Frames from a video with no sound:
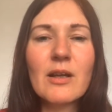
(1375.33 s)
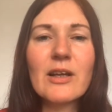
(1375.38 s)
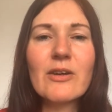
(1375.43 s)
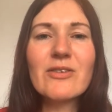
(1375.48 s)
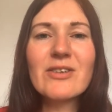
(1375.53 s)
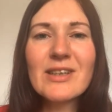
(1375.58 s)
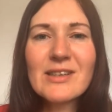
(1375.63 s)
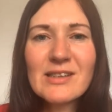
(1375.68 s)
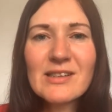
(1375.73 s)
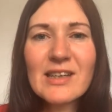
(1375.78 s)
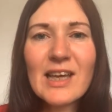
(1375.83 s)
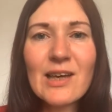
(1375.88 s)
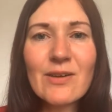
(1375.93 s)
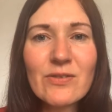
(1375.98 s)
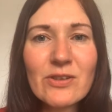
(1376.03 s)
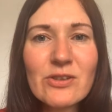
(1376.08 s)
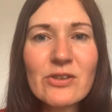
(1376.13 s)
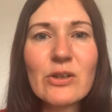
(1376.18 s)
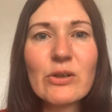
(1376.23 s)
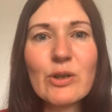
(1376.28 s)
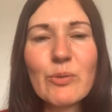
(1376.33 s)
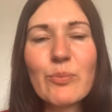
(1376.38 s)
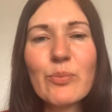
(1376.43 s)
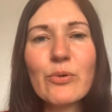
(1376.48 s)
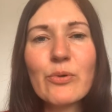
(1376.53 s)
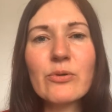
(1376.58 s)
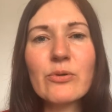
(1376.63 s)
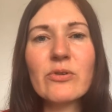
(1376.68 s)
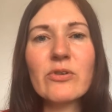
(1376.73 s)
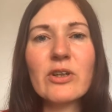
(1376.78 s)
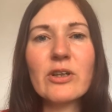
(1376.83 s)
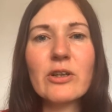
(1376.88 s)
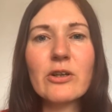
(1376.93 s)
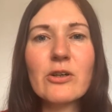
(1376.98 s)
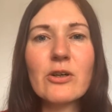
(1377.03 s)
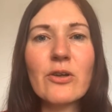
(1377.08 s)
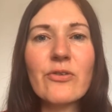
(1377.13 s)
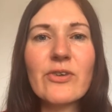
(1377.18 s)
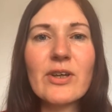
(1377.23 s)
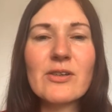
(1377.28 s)
Now, this is ever so important in the
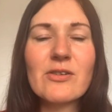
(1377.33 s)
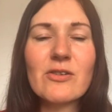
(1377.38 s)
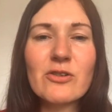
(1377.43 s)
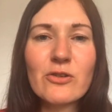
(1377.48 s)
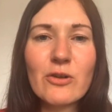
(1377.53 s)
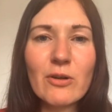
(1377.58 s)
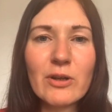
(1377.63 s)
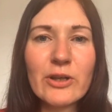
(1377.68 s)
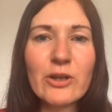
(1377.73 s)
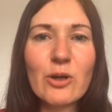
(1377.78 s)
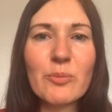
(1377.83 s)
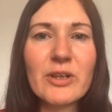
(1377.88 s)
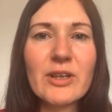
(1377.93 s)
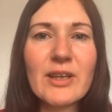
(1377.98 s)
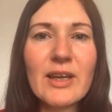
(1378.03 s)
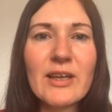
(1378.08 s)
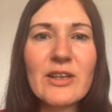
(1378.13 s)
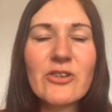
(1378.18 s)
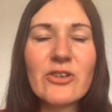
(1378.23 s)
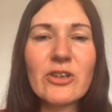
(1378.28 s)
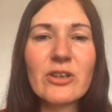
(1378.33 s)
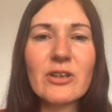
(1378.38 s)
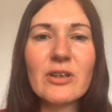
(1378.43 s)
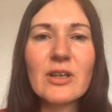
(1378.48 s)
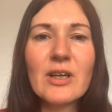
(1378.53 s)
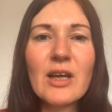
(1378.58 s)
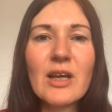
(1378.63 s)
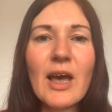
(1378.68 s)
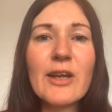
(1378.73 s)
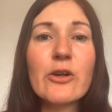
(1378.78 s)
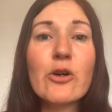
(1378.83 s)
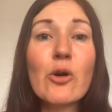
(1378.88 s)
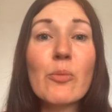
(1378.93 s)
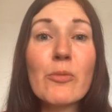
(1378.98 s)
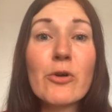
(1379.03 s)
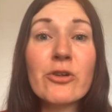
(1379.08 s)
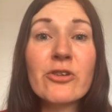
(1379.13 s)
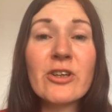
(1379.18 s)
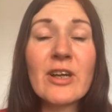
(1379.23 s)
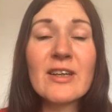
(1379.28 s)
context of scholarly communication and the
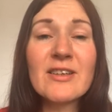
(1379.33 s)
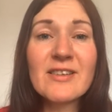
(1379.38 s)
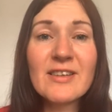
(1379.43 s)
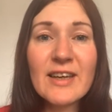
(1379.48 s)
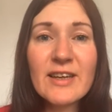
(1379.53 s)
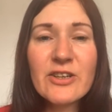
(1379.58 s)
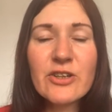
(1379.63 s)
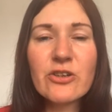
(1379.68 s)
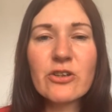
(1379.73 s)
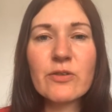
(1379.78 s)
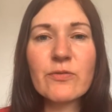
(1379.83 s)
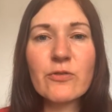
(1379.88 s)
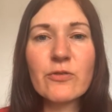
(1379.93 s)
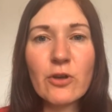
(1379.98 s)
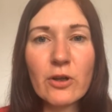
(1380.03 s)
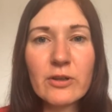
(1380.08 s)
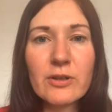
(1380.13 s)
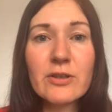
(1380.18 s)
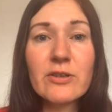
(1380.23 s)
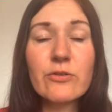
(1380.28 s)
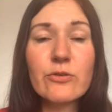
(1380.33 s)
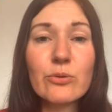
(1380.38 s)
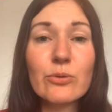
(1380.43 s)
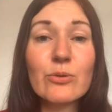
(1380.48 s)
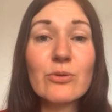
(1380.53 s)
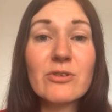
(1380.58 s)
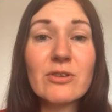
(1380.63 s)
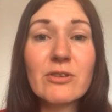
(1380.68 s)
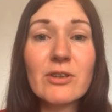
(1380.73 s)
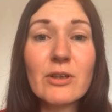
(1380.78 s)
commercialization of knowledge, tools, and